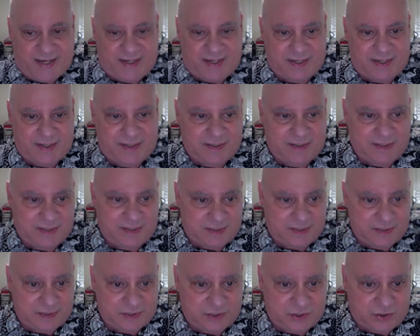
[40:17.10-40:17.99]
it.
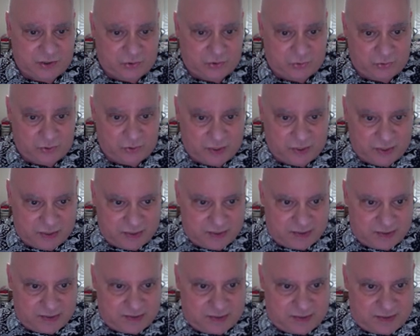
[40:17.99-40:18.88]
And so
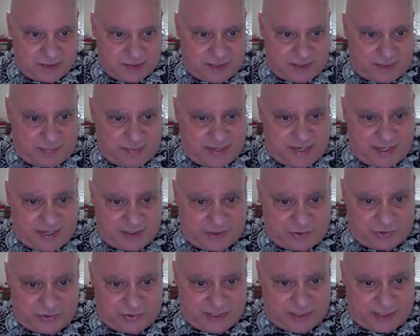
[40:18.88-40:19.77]
some
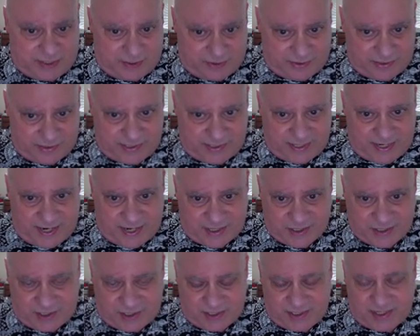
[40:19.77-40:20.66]
cancer cells, they
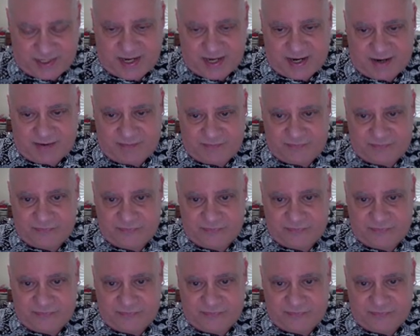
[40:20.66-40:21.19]
actually have,